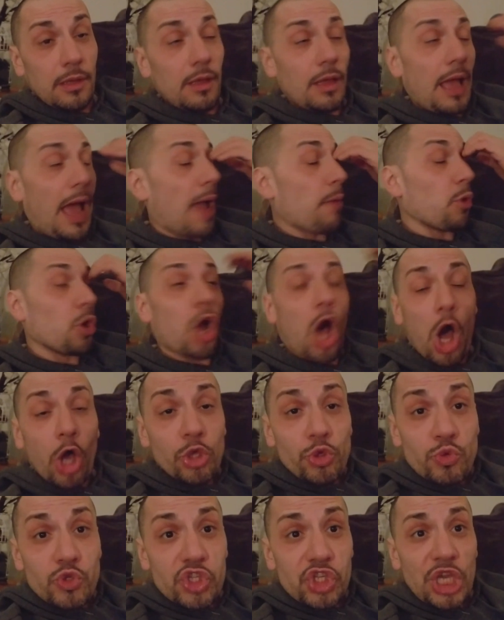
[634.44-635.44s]
I will call
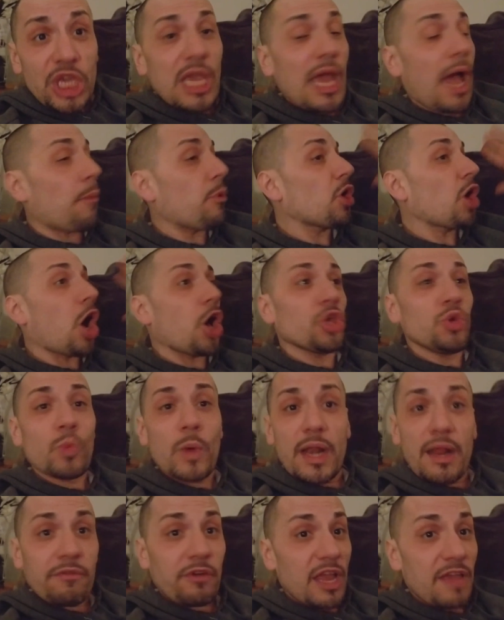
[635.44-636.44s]
you she, I will call you
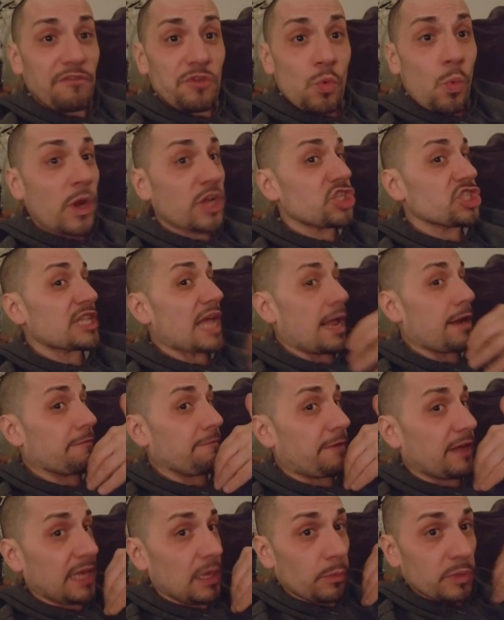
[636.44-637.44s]
whatever if you want, just out of
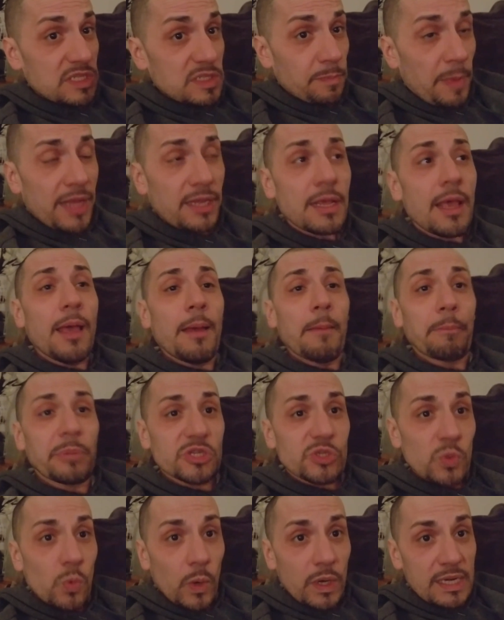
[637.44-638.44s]
fucking respect,
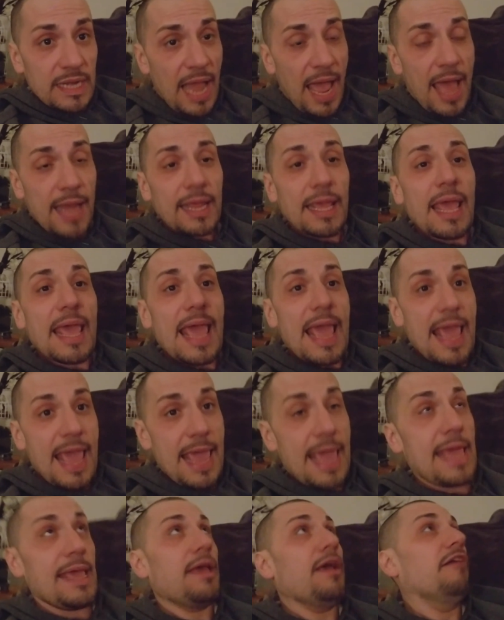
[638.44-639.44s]
but you are not
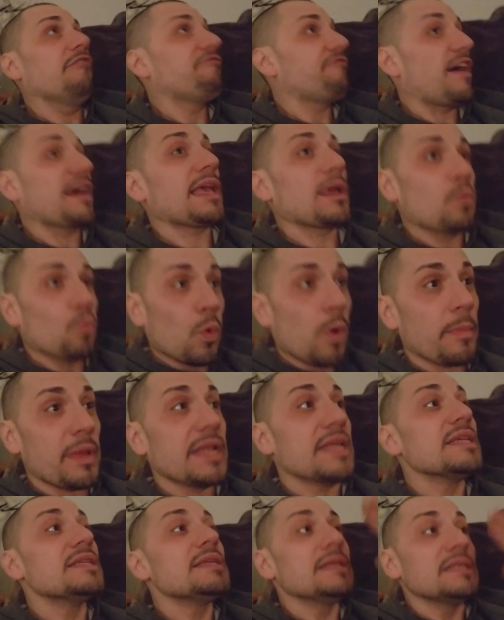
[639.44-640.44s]
a fucking
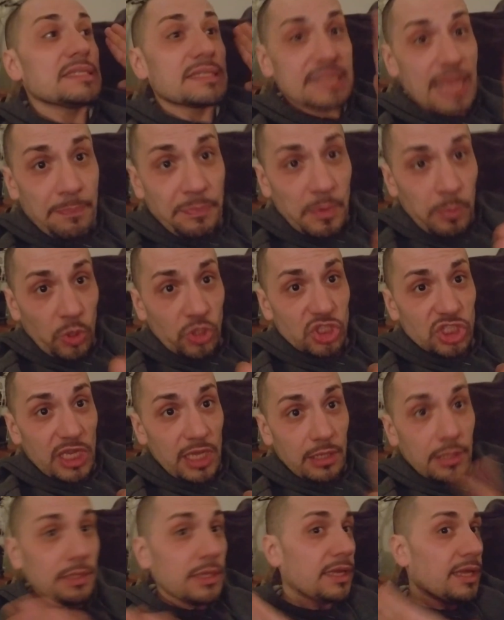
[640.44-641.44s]
woman. Stop the
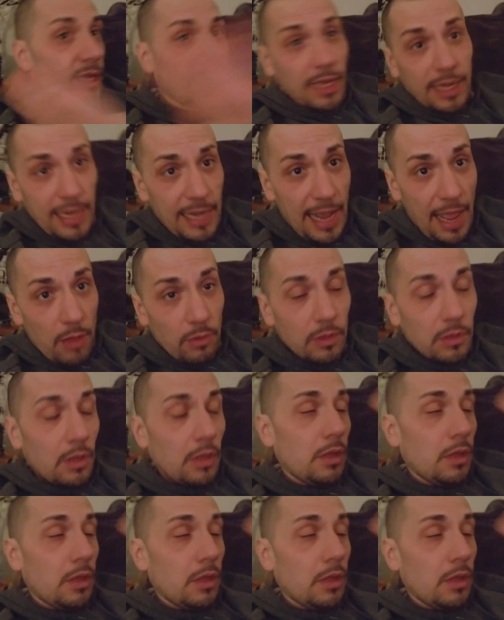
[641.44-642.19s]
bullshit. Cut it out.